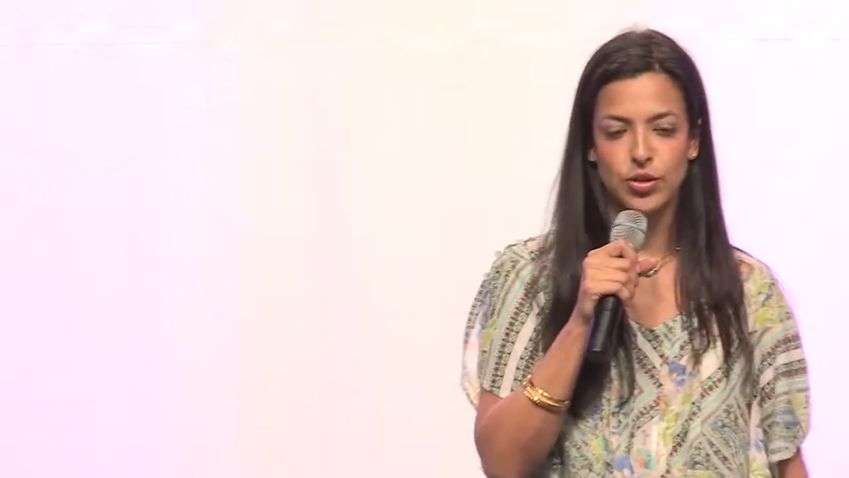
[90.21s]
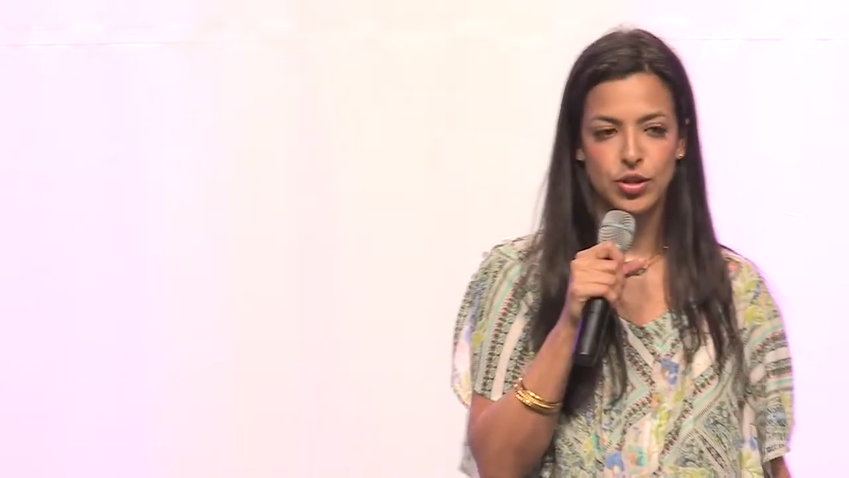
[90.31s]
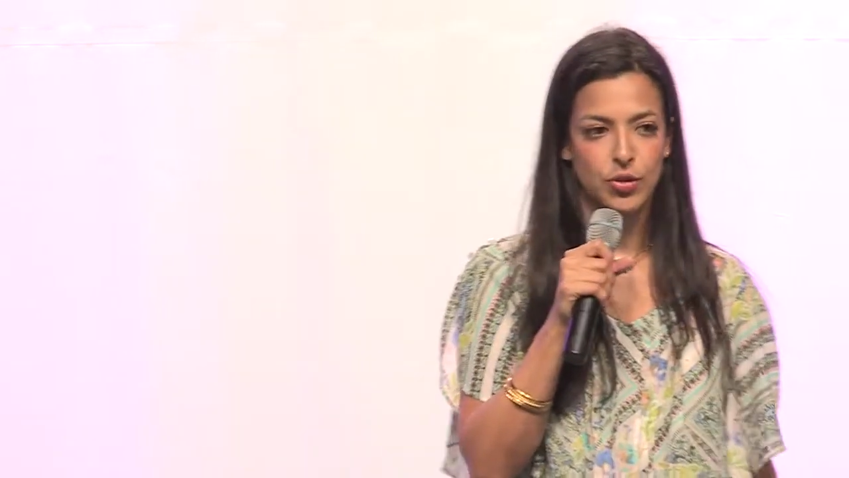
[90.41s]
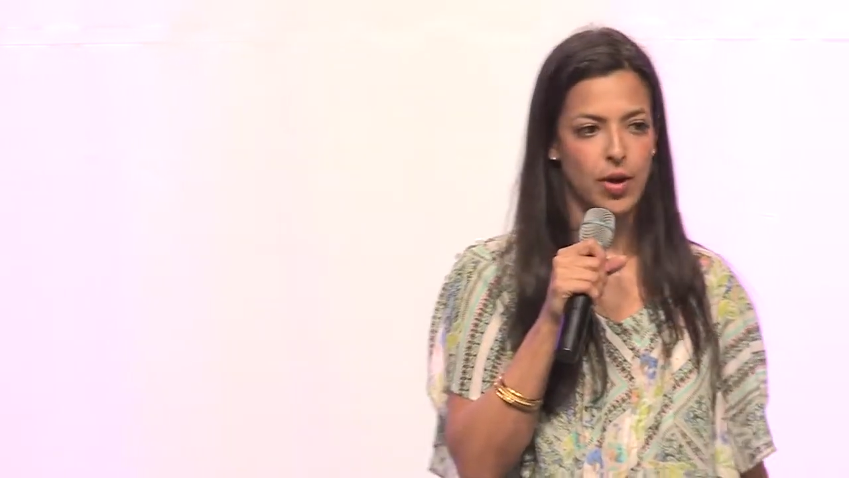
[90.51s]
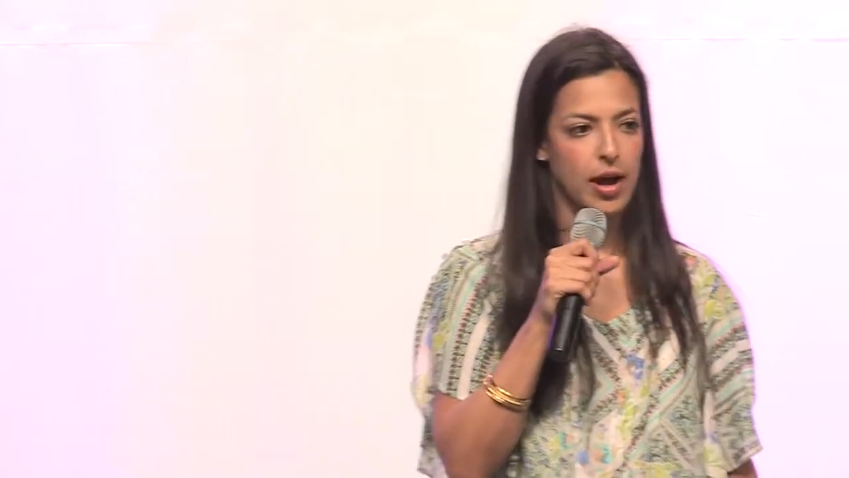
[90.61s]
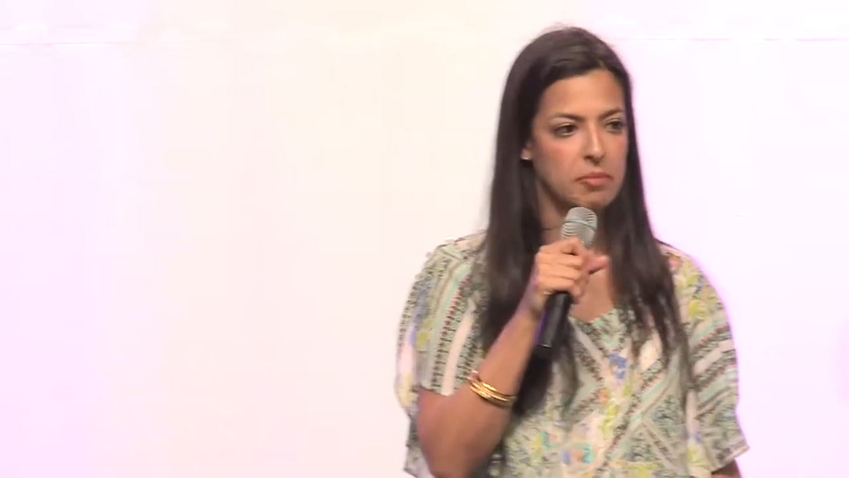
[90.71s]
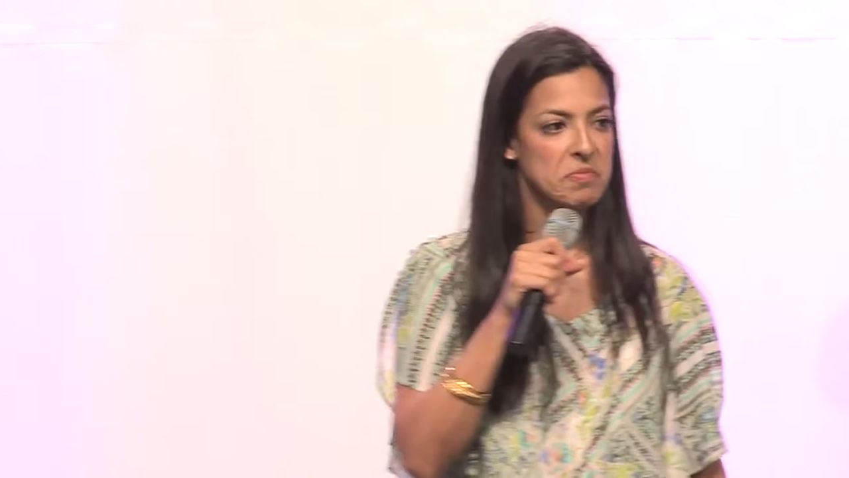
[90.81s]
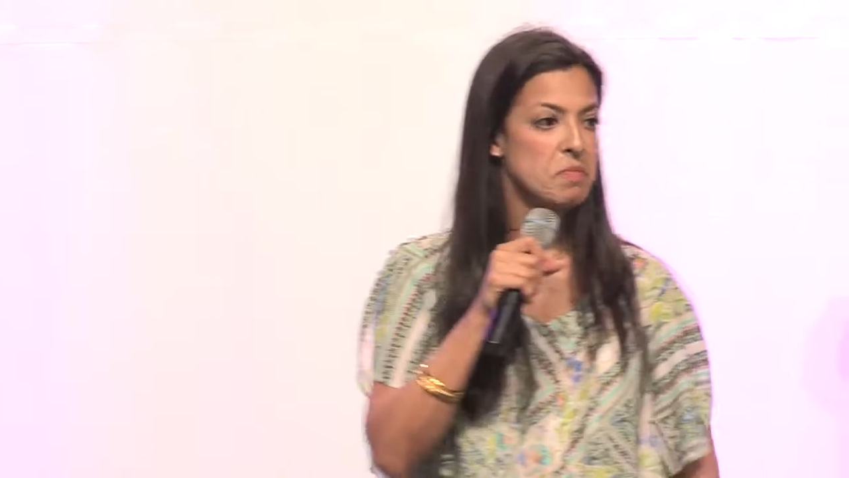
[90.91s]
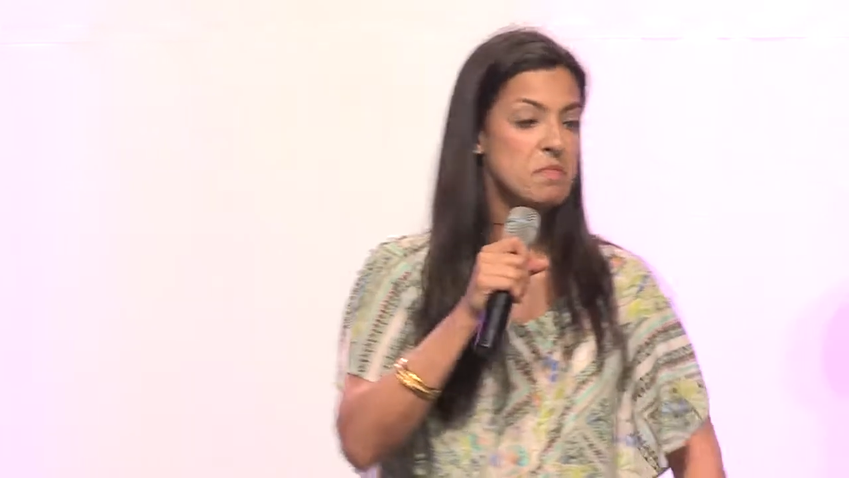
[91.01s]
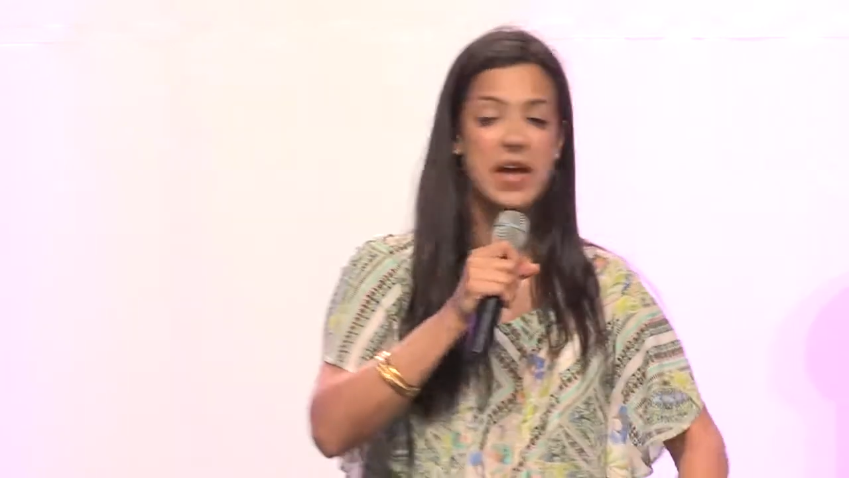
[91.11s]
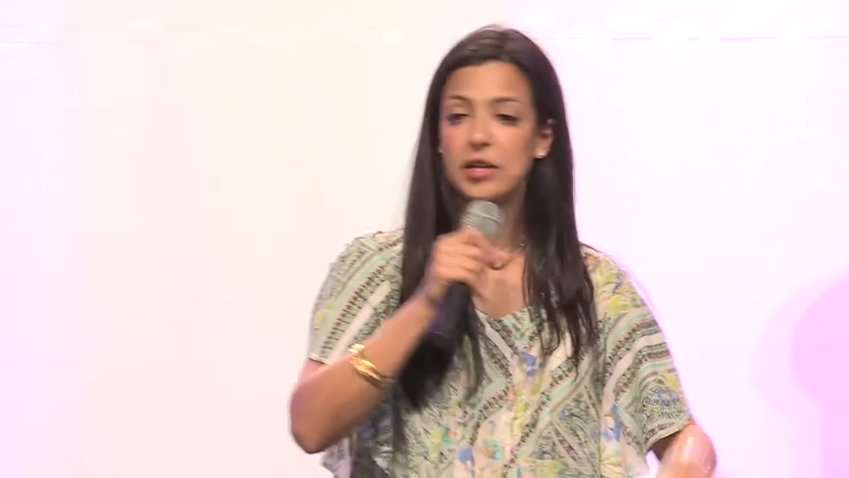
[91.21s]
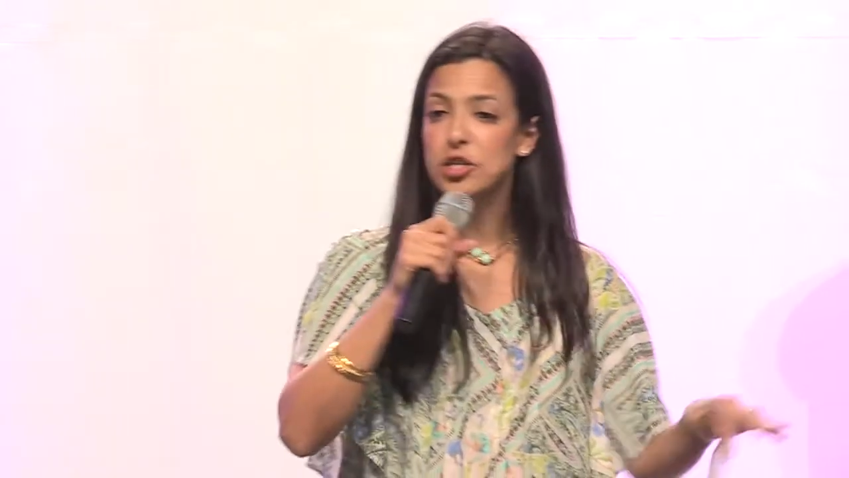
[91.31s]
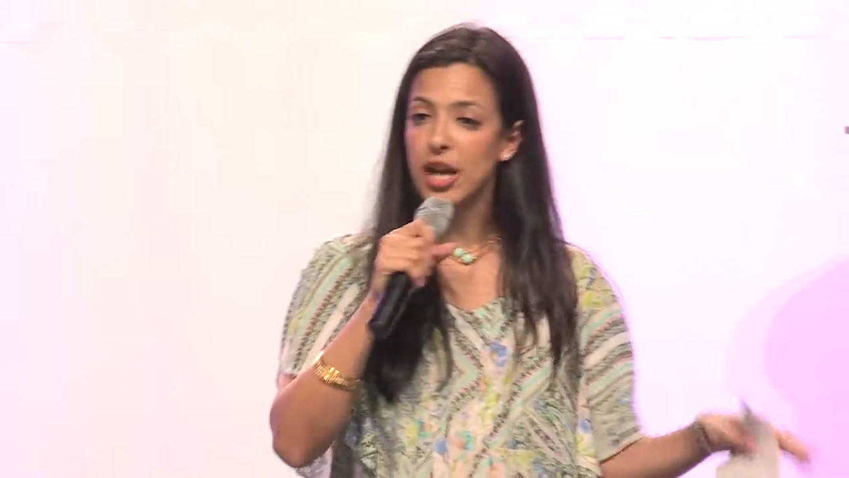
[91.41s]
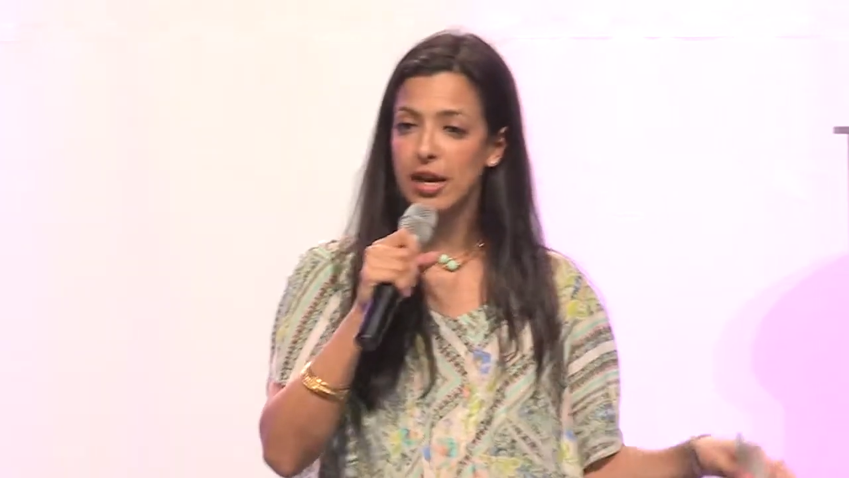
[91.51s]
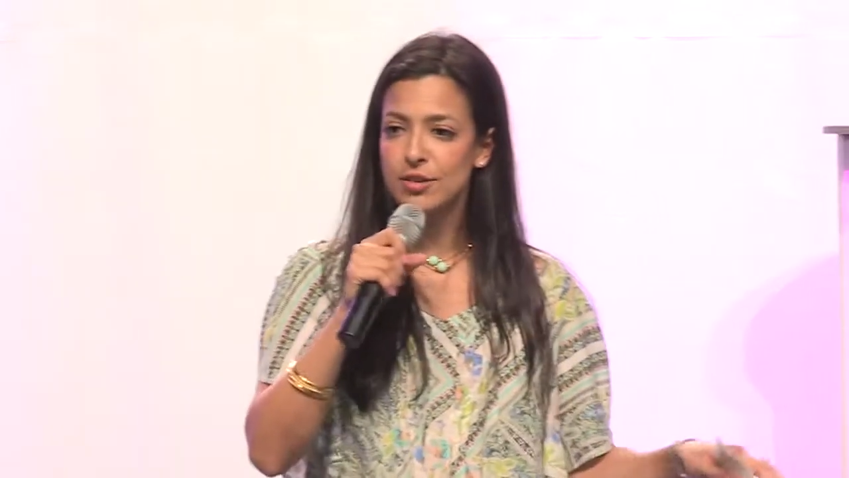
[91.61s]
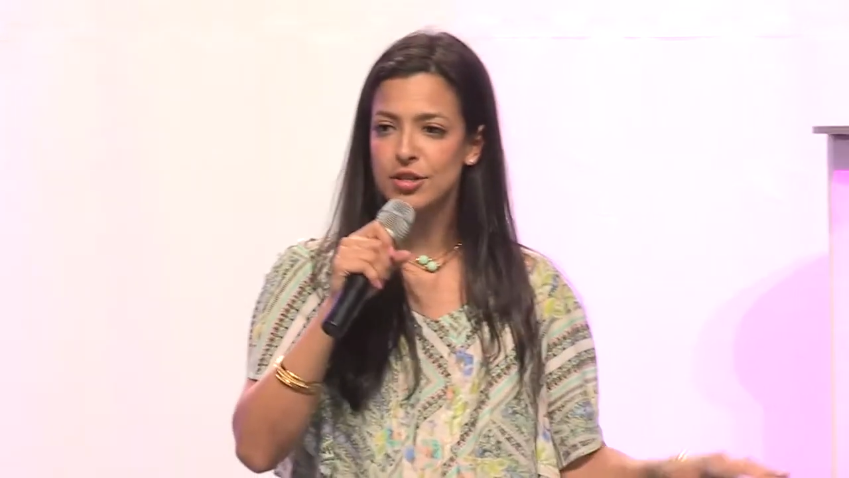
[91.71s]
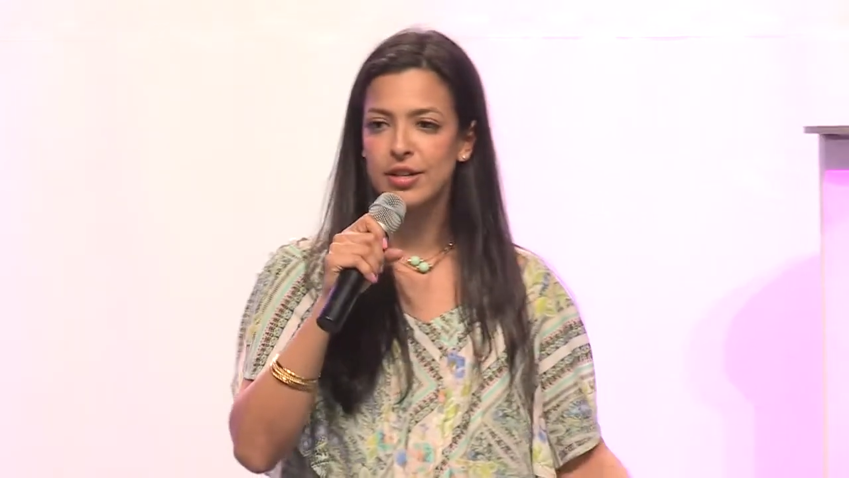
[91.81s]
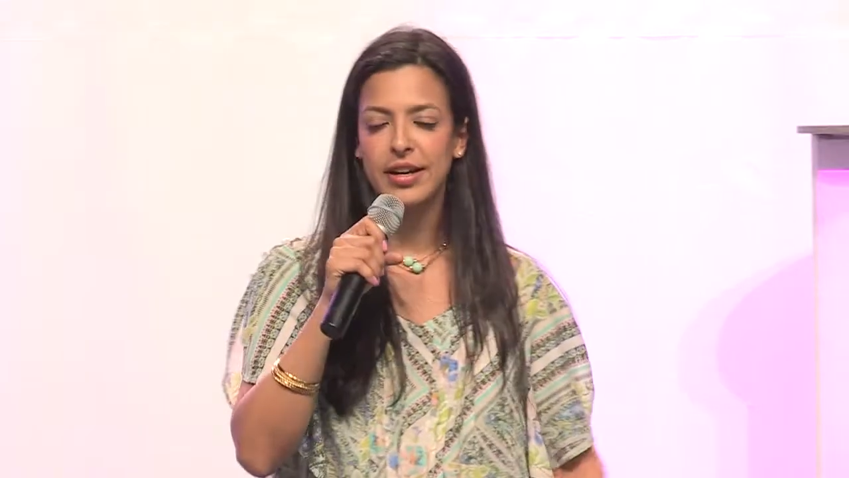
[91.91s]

to make a change.